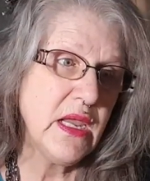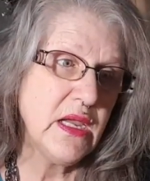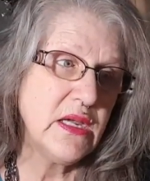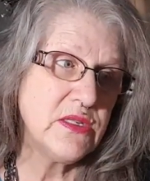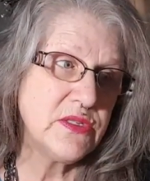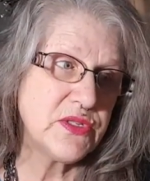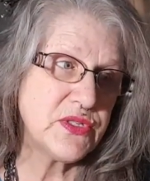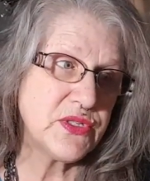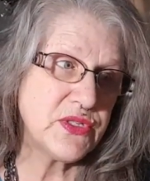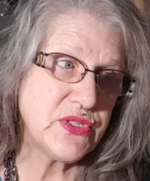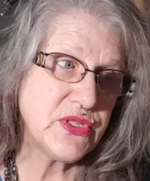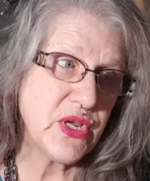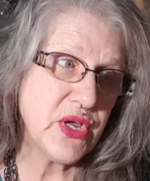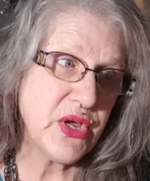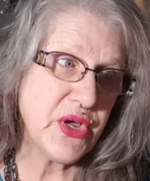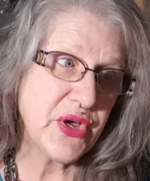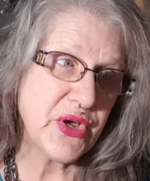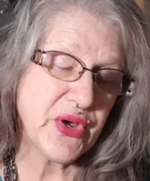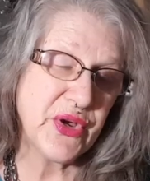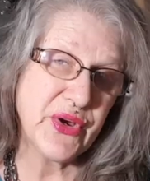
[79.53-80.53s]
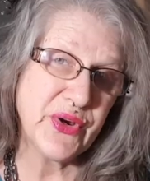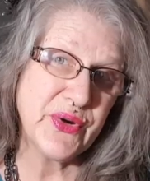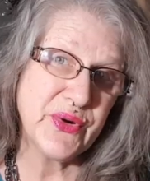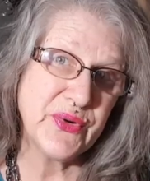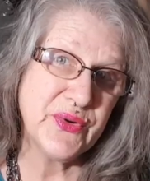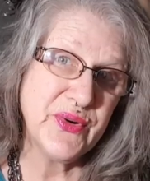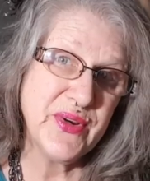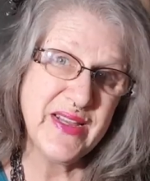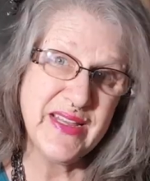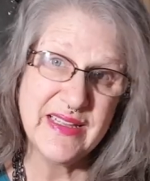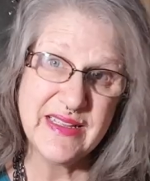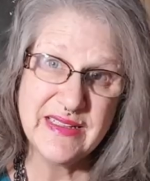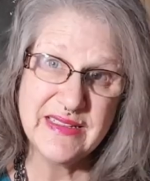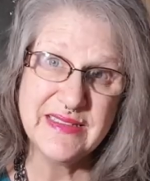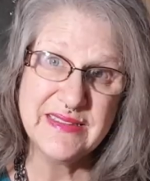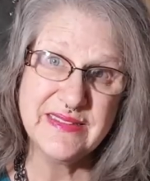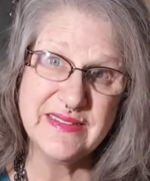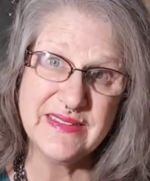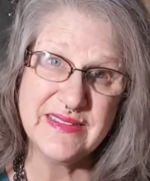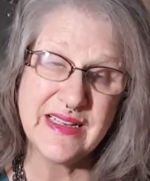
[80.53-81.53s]
So
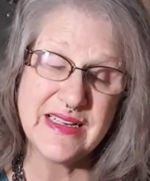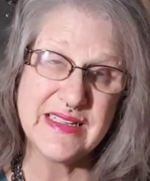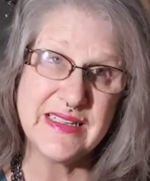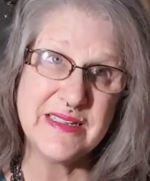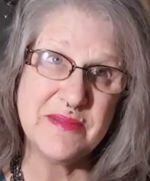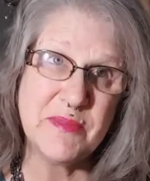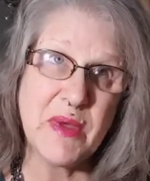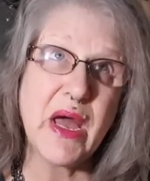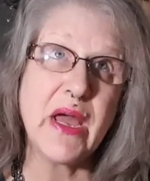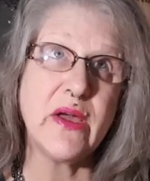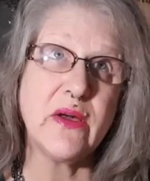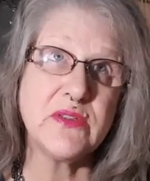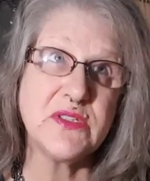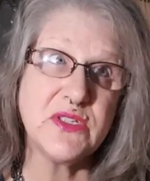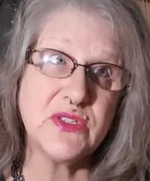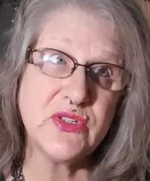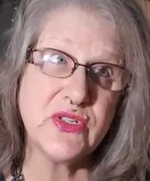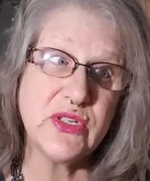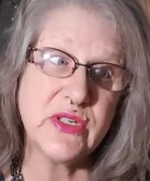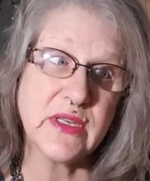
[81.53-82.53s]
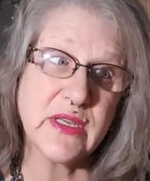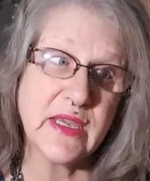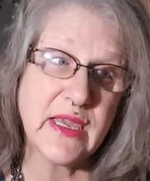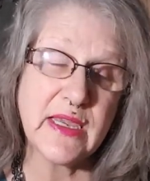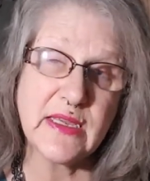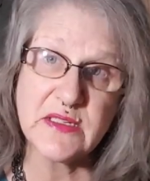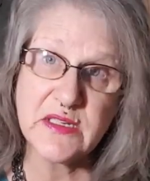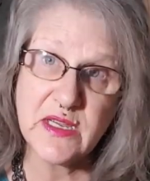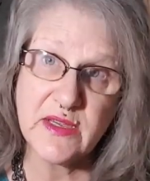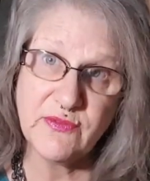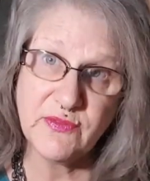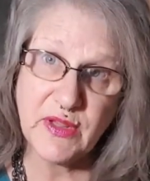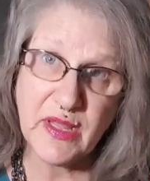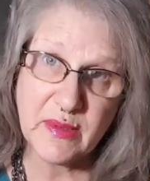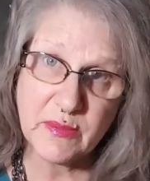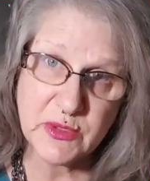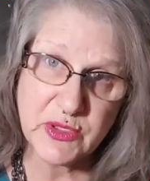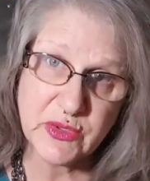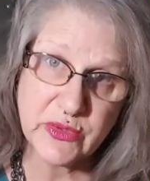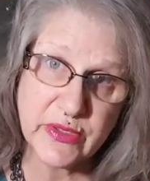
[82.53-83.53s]
I also took
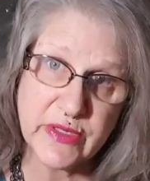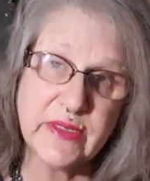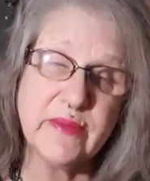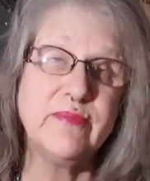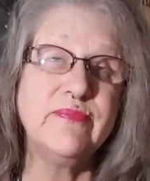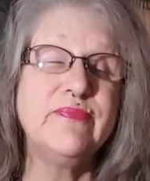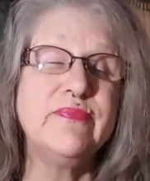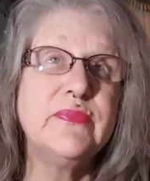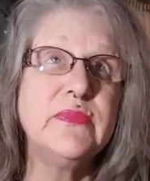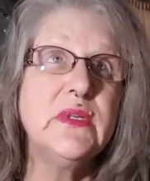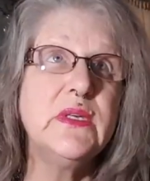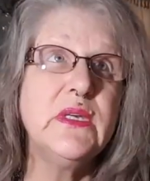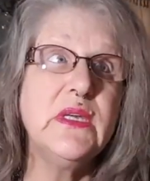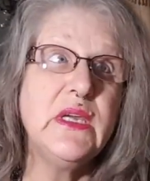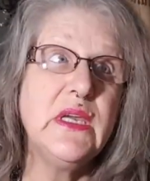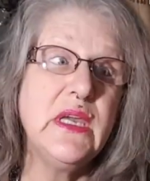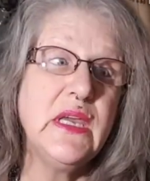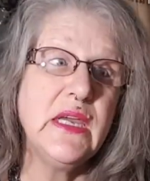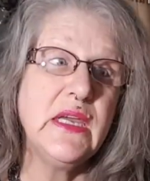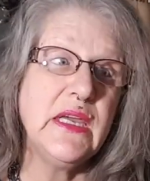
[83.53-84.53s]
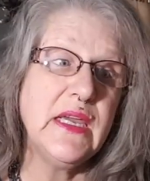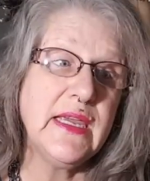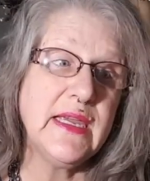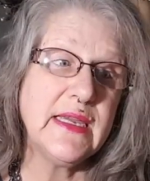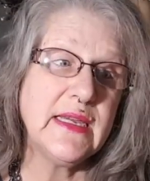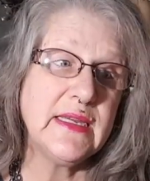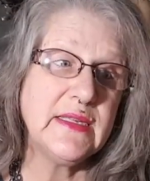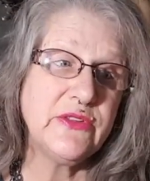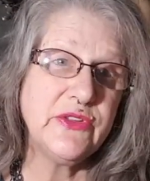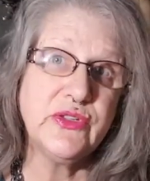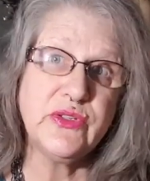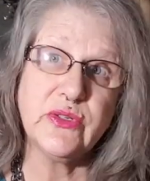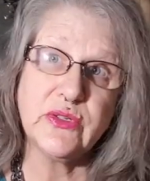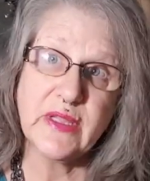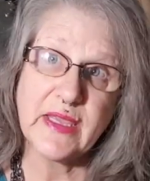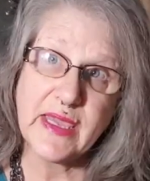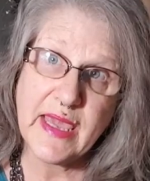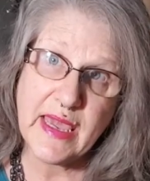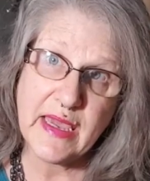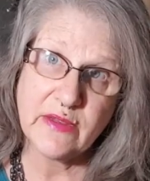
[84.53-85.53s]
anti-inflammatory and,
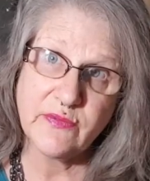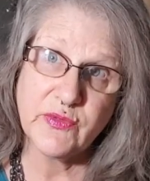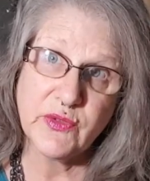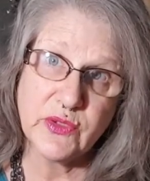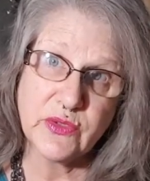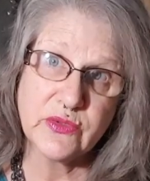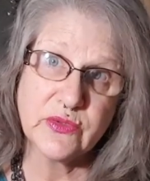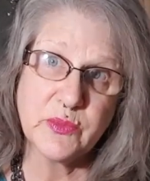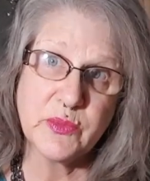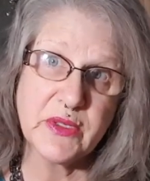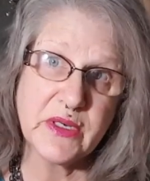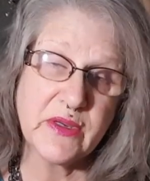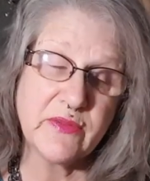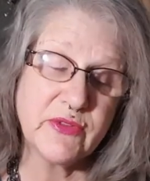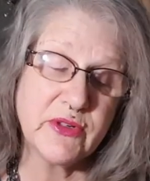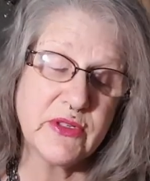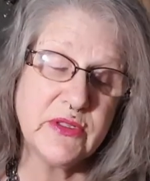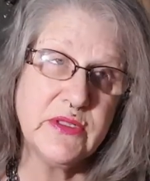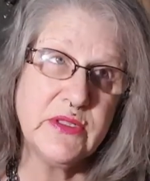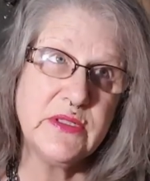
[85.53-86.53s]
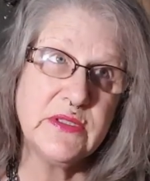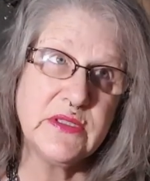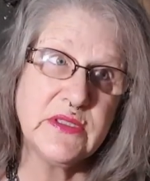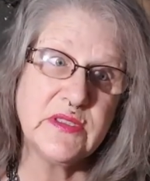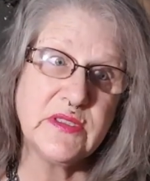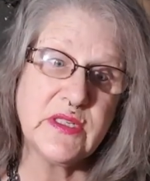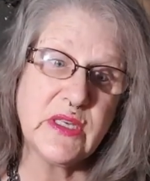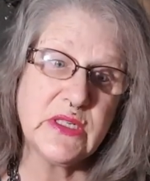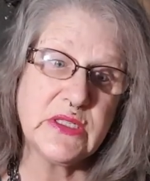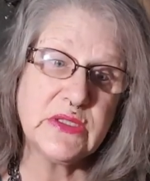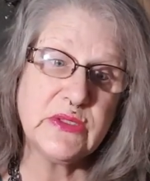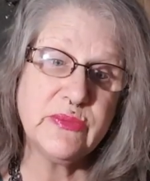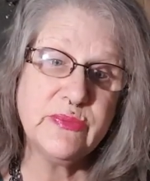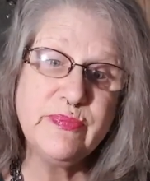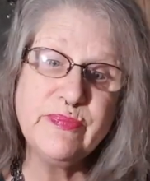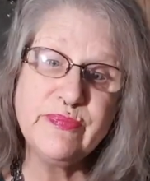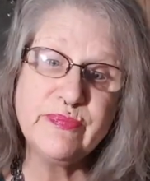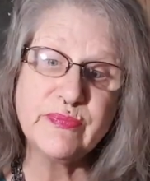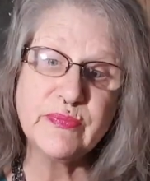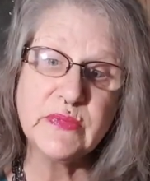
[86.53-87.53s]
like Advil or whatever. So
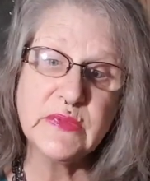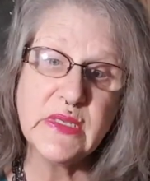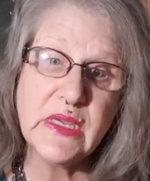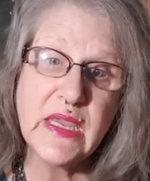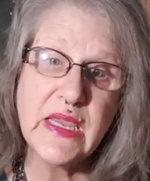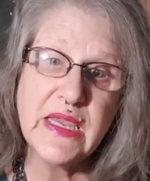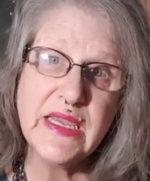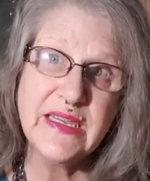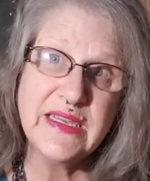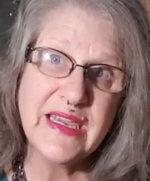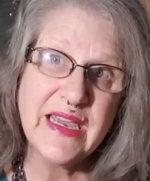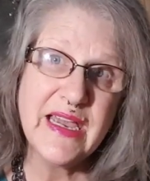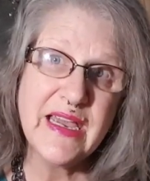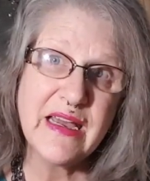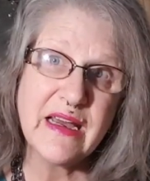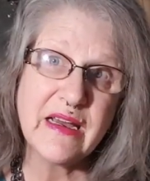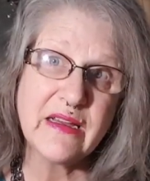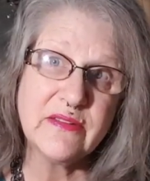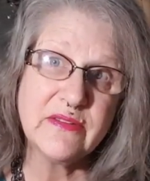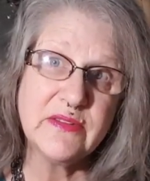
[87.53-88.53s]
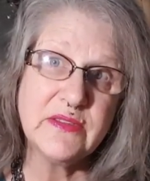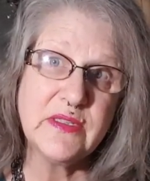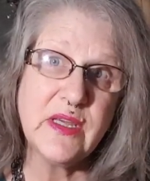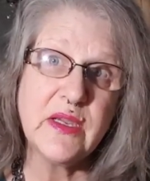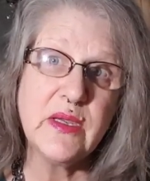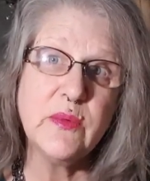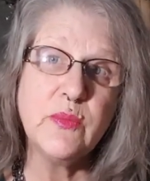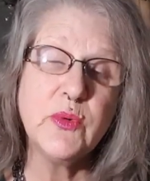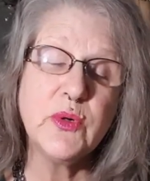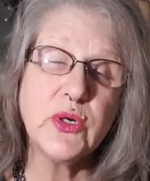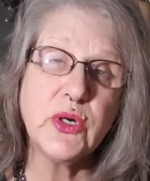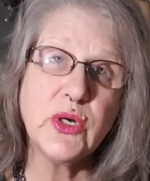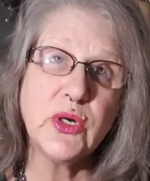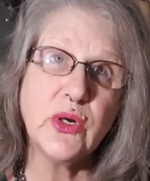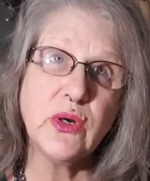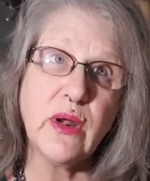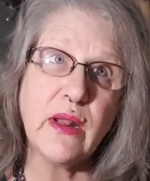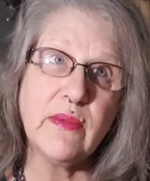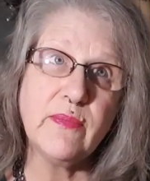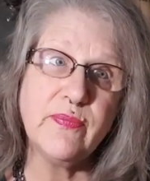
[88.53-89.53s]
yeah, they
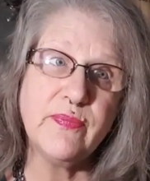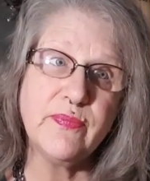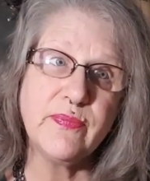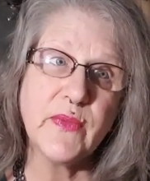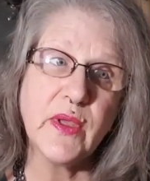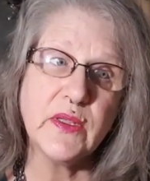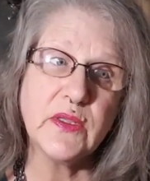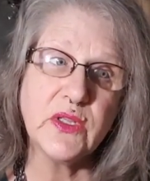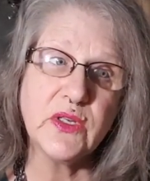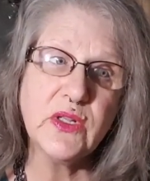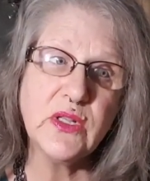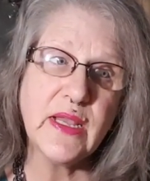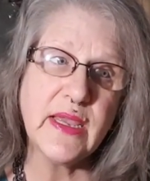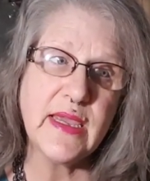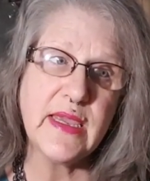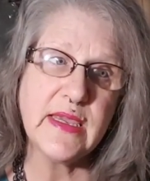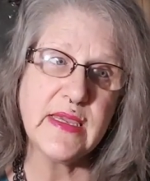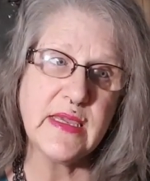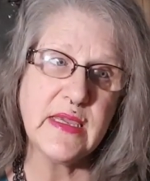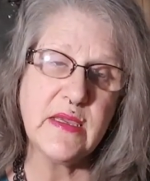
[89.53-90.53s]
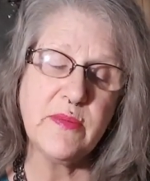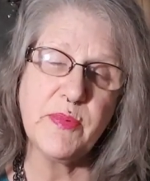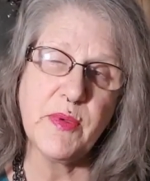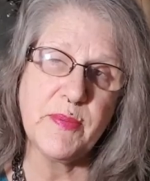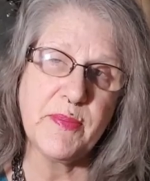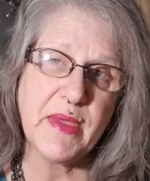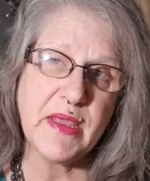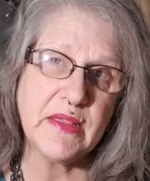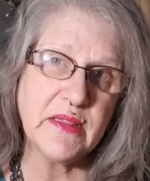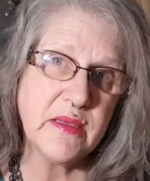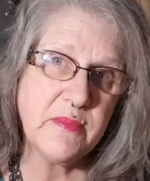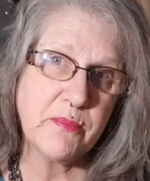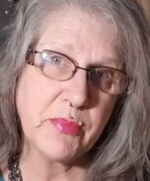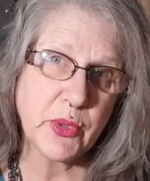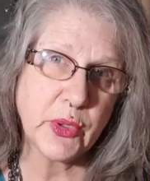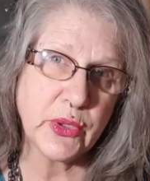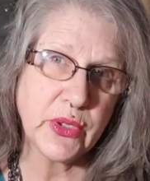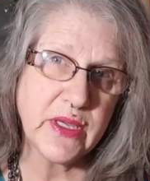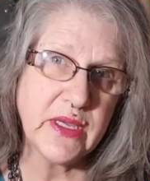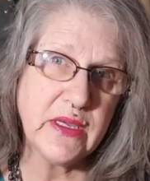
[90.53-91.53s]
were a little achy, but mainly
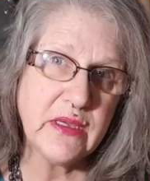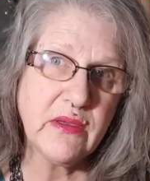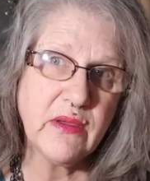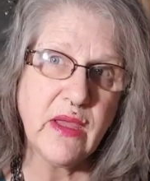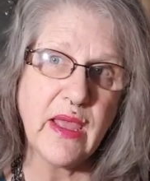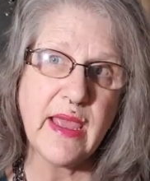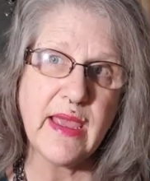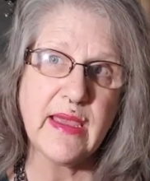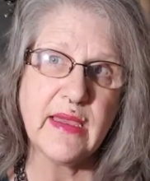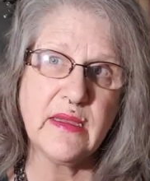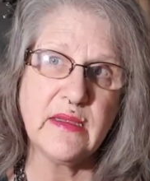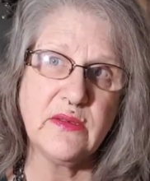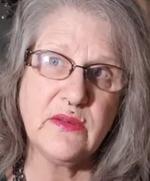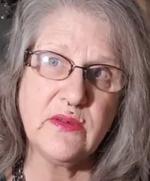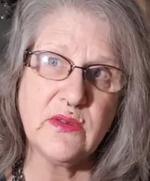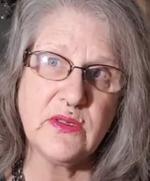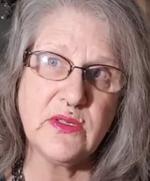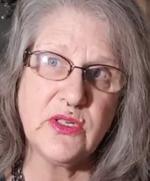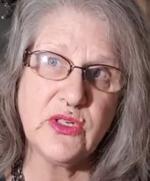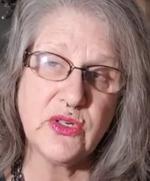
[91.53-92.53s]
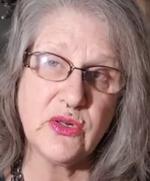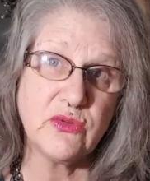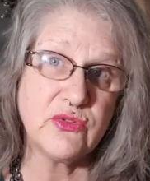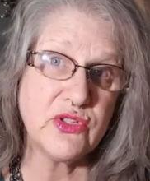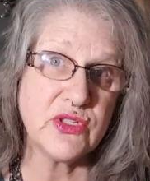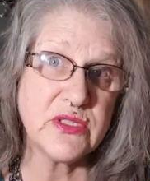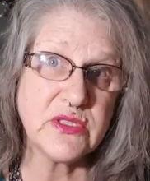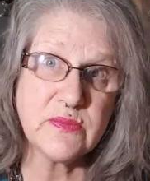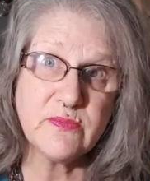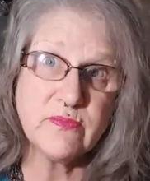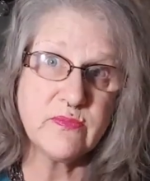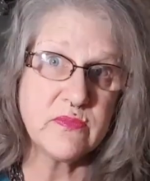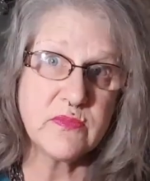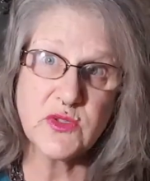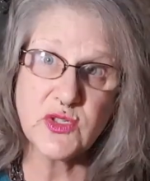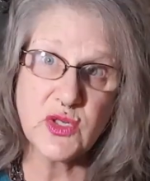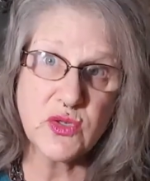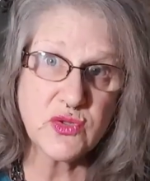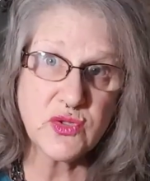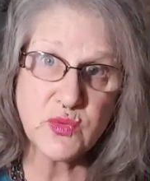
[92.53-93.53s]
burny and, just
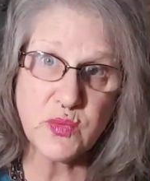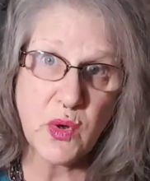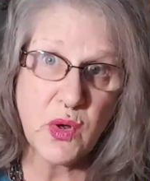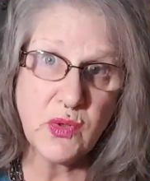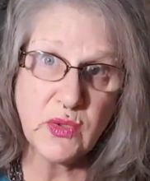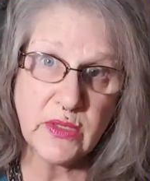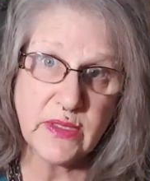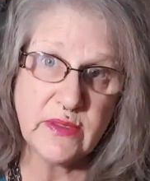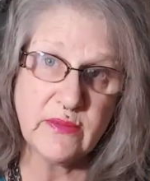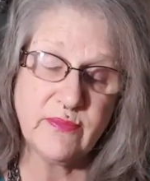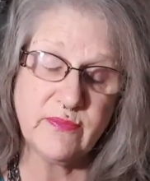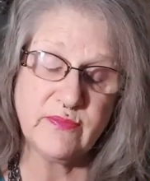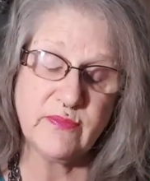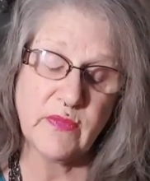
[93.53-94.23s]
so swollen.